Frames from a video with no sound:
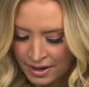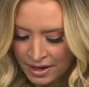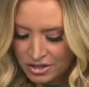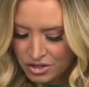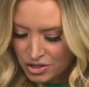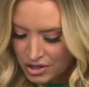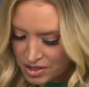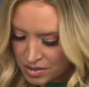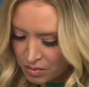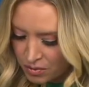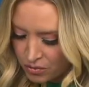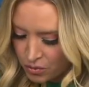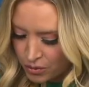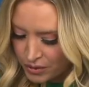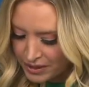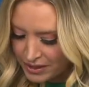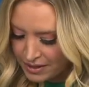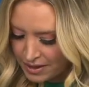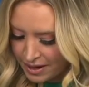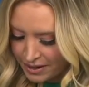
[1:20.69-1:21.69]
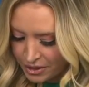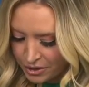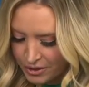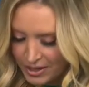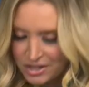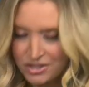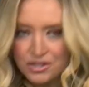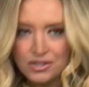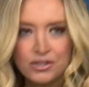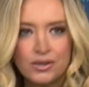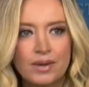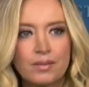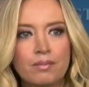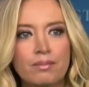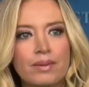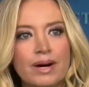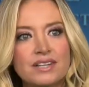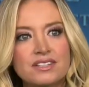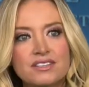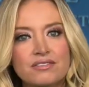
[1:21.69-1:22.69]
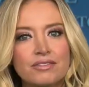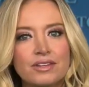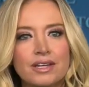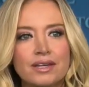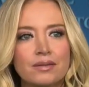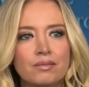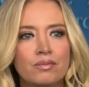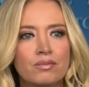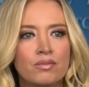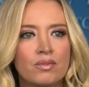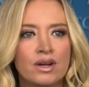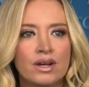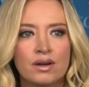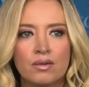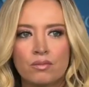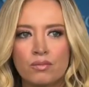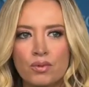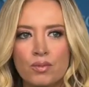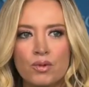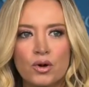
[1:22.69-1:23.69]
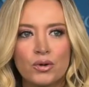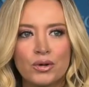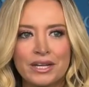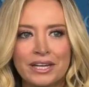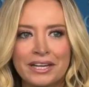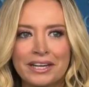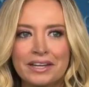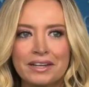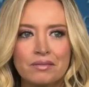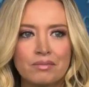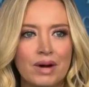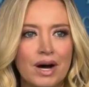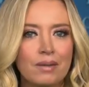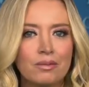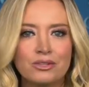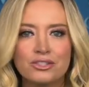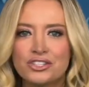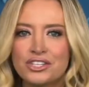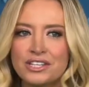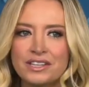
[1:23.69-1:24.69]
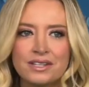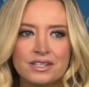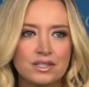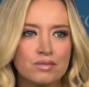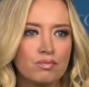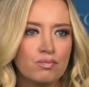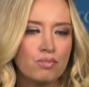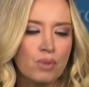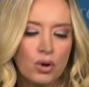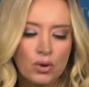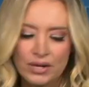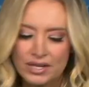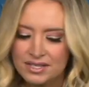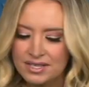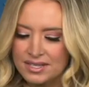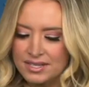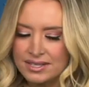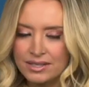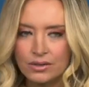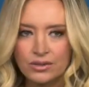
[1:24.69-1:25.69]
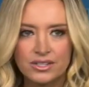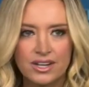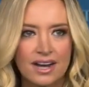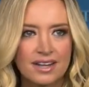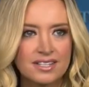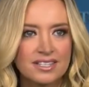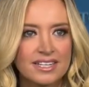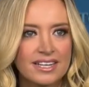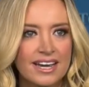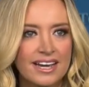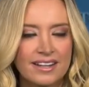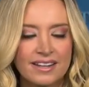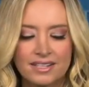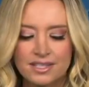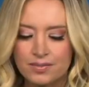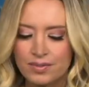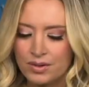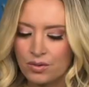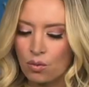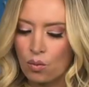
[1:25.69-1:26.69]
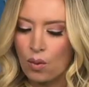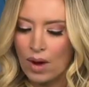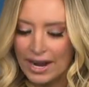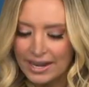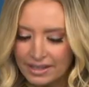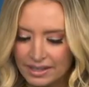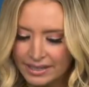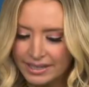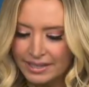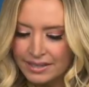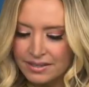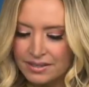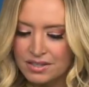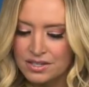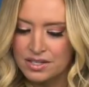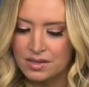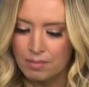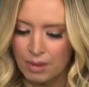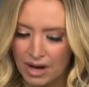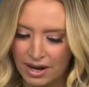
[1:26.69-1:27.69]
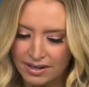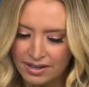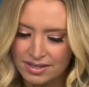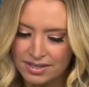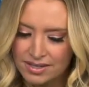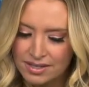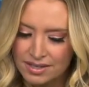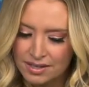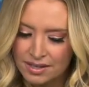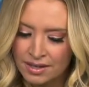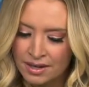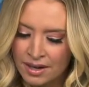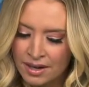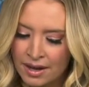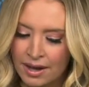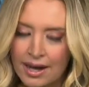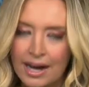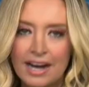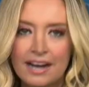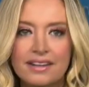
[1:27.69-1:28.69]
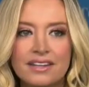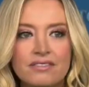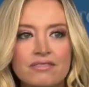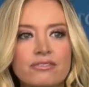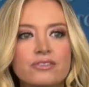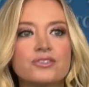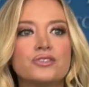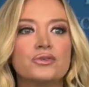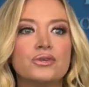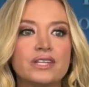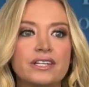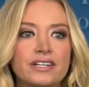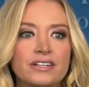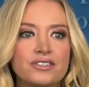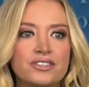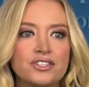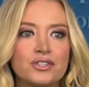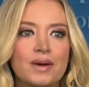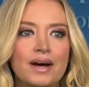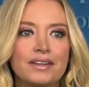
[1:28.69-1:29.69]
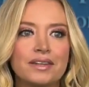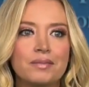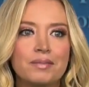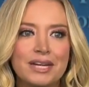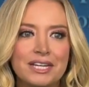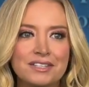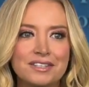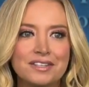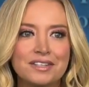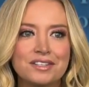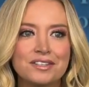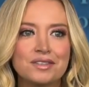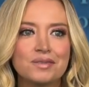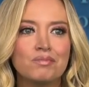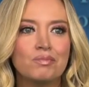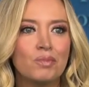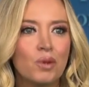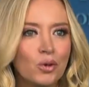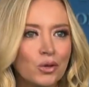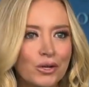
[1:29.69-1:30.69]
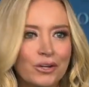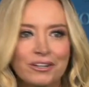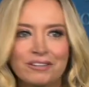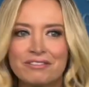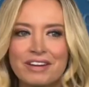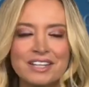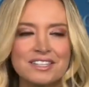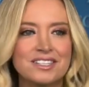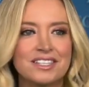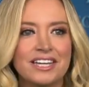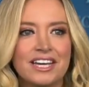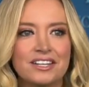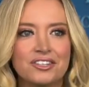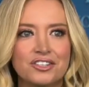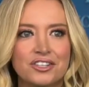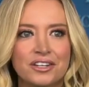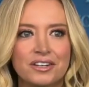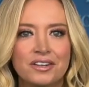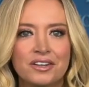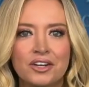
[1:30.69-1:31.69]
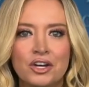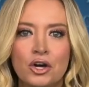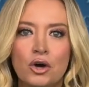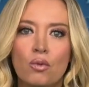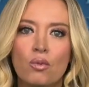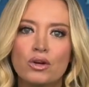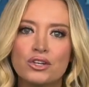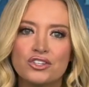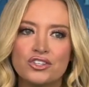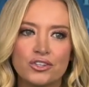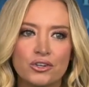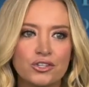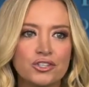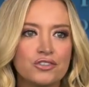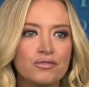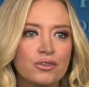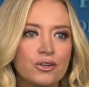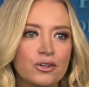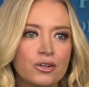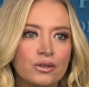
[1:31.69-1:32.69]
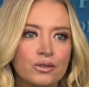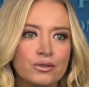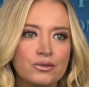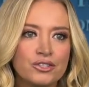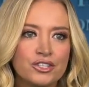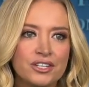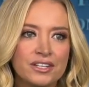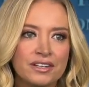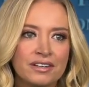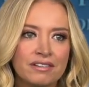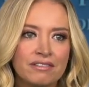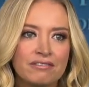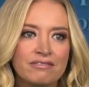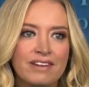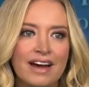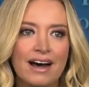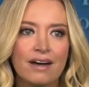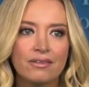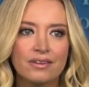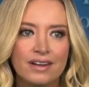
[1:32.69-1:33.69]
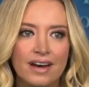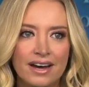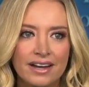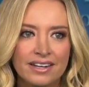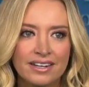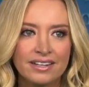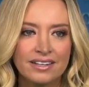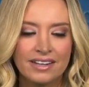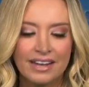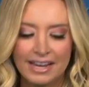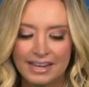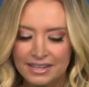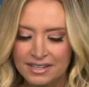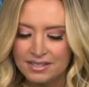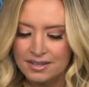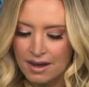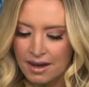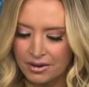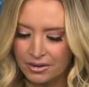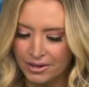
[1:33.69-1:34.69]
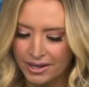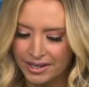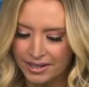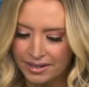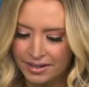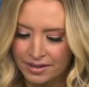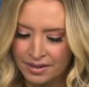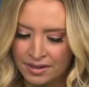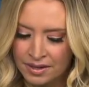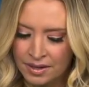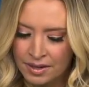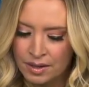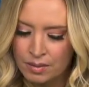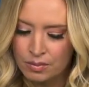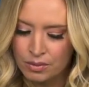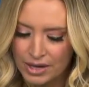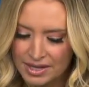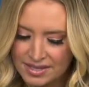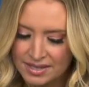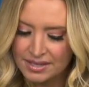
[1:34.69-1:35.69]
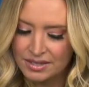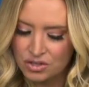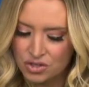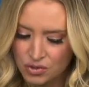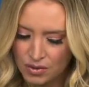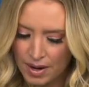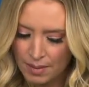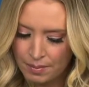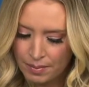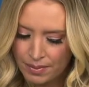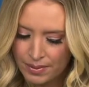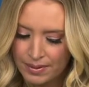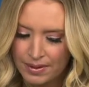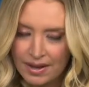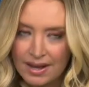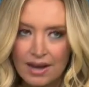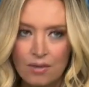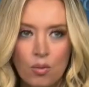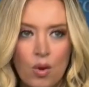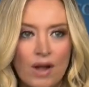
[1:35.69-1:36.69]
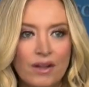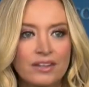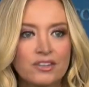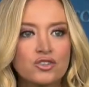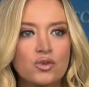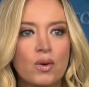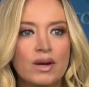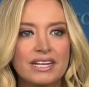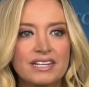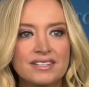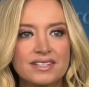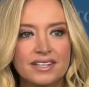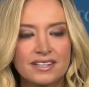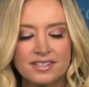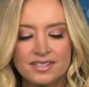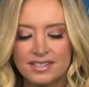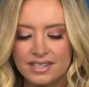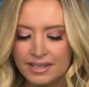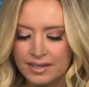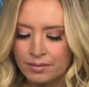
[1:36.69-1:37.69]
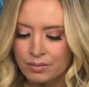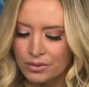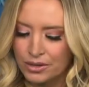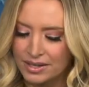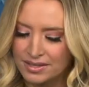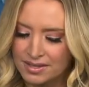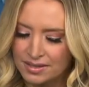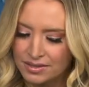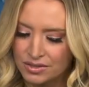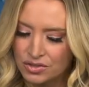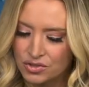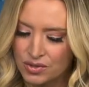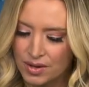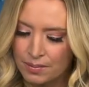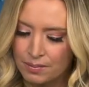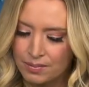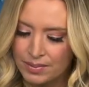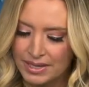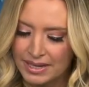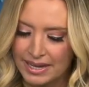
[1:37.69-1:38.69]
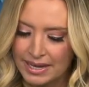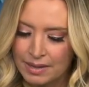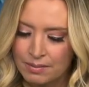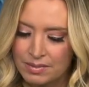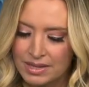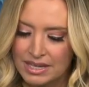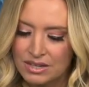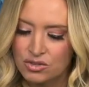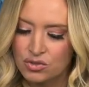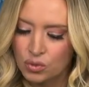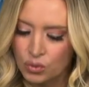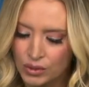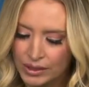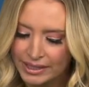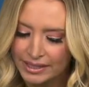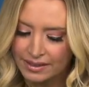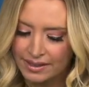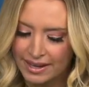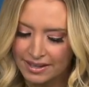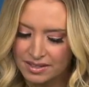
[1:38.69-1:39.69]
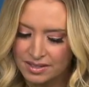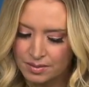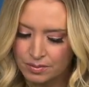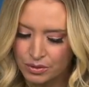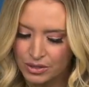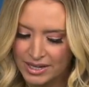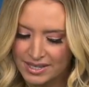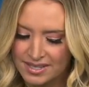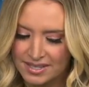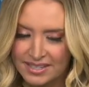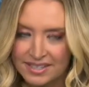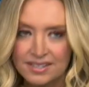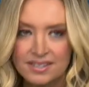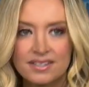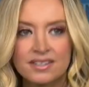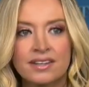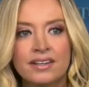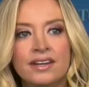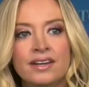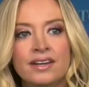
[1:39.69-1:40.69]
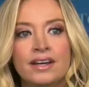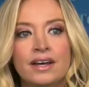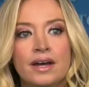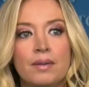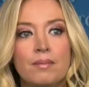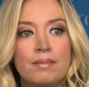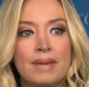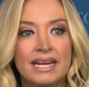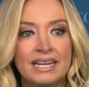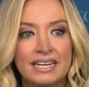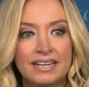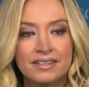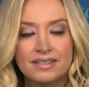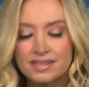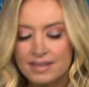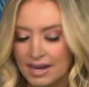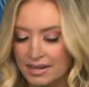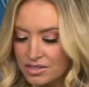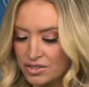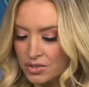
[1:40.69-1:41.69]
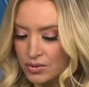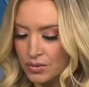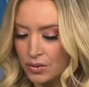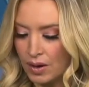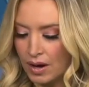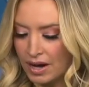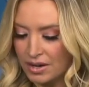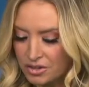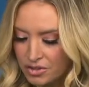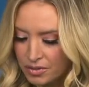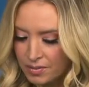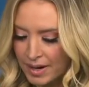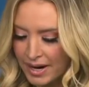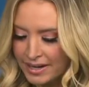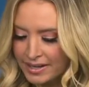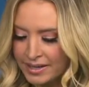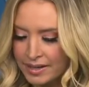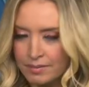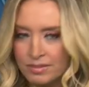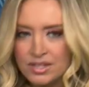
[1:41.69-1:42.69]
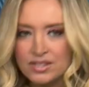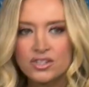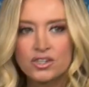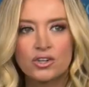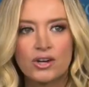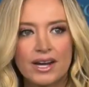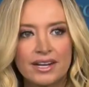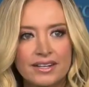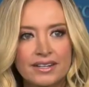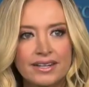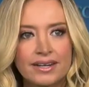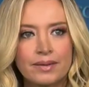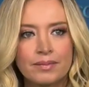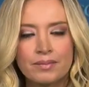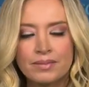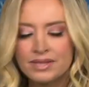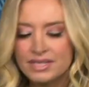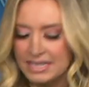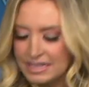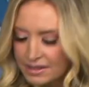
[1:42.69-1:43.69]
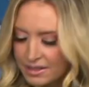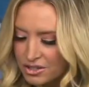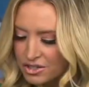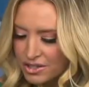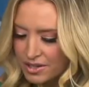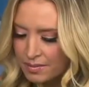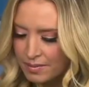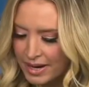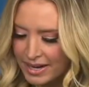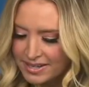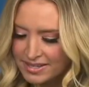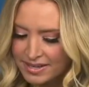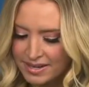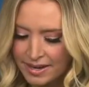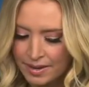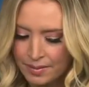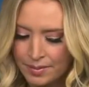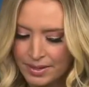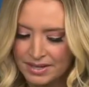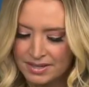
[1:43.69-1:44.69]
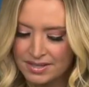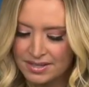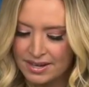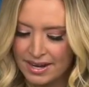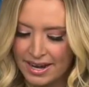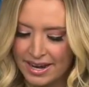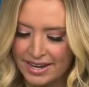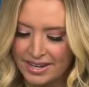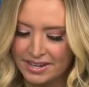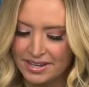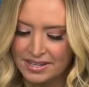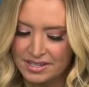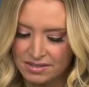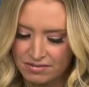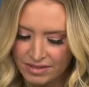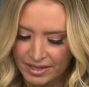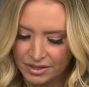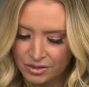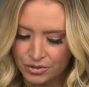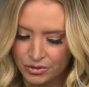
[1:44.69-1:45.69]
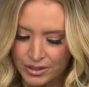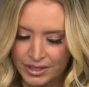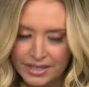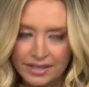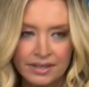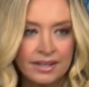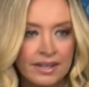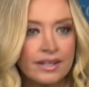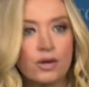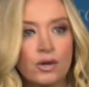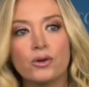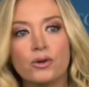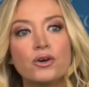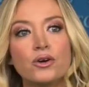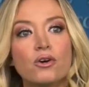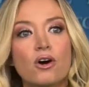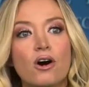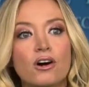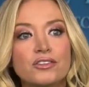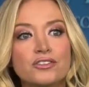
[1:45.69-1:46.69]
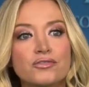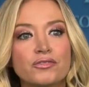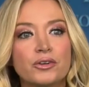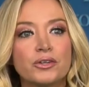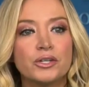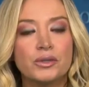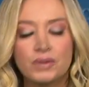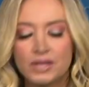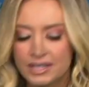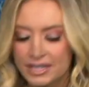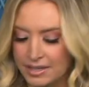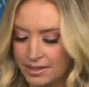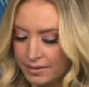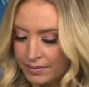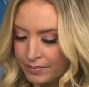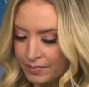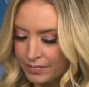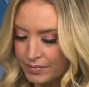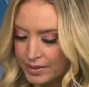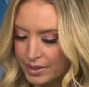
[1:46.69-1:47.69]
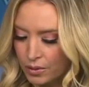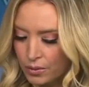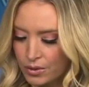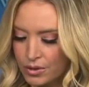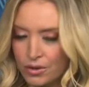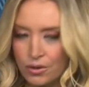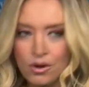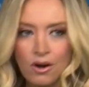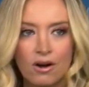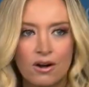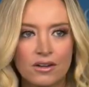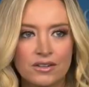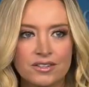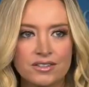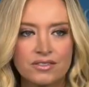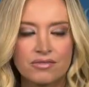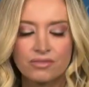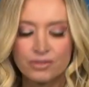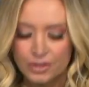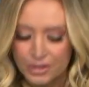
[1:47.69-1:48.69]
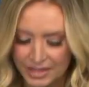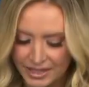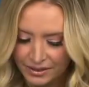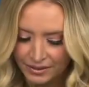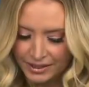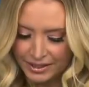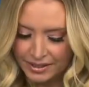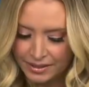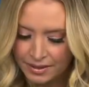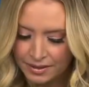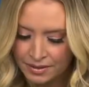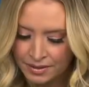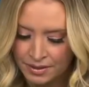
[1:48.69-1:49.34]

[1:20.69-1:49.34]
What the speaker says: Just before the inauguration, you had BuzzFeed promoting and publishing this bogus Steele dossier that's been widely debunked. And then for 2 years, you had the basis Mueller investigation, which searched for collusion, found none, and exonerated President Trump. While in 2016, President Trump became the duly elected president, many sought to undermine him, discredit him, delegitimize him, and deny his victory. There were no calls for unity. There were no calls for healing.